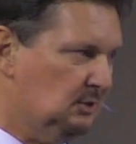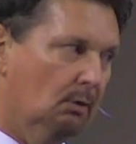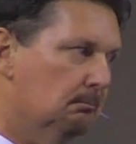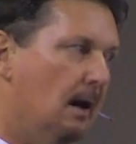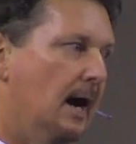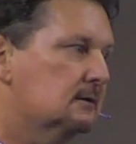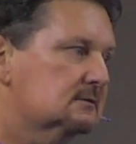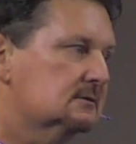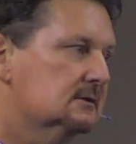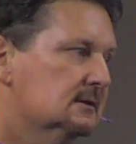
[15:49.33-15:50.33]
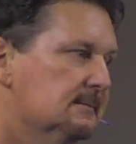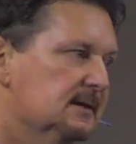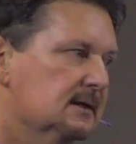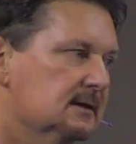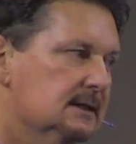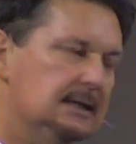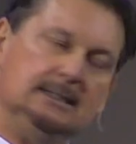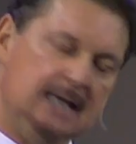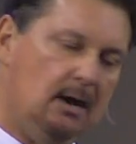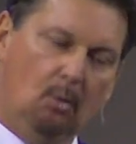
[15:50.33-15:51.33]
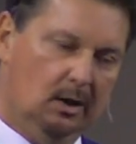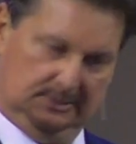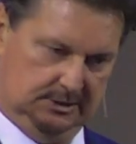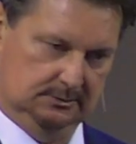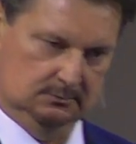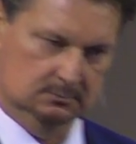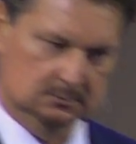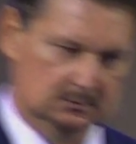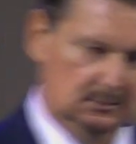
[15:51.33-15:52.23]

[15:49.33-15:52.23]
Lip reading: soapbox, because I want to.